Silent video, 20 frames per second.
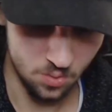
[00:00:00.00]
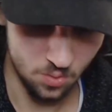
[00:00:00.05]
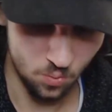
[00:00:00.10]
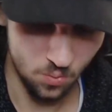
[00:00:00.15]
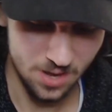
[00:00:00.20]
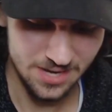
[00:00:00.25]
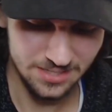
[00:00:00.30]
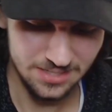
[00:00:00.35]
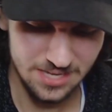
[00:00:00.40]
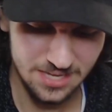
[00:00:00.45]

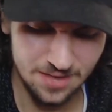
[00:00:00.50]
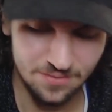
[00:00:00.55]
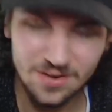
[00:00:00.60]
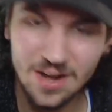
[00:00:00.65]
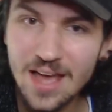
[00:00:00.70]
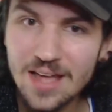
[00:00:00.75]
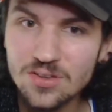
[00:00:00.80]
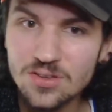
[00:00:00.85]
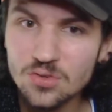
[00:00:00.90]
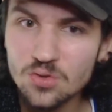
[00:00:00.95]
does he have an
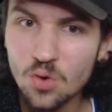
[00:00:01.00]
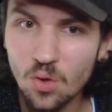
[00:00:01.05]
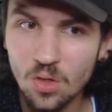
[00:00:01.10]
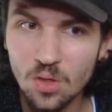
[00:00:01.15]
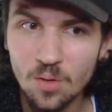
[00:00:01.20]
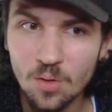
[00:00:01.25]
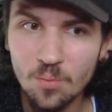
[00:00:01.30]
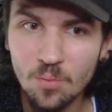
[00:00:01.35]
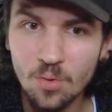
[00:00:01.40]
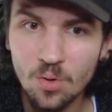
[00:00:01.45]
Ice
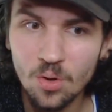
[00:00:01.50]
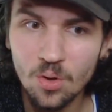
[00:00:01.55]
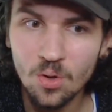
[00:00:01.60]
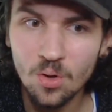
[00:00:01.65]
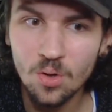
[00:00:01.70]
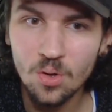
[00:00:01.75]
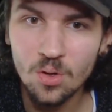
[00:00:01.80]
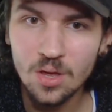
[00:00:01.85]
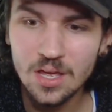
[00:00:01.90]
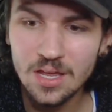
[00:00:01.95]
Golem
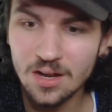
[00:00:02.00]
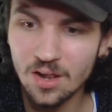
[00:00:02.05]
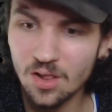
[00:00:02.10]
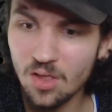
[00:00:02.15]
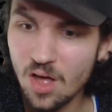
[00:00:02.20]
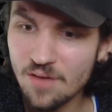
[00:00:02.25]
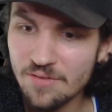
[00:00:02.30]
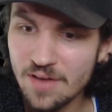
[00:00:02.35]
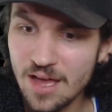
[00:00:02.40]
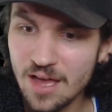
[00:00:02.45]
in a
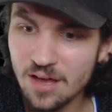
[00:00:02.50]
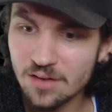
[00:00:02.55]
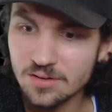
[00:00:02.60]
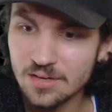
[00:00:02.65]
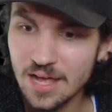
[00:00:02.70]
Lava Hound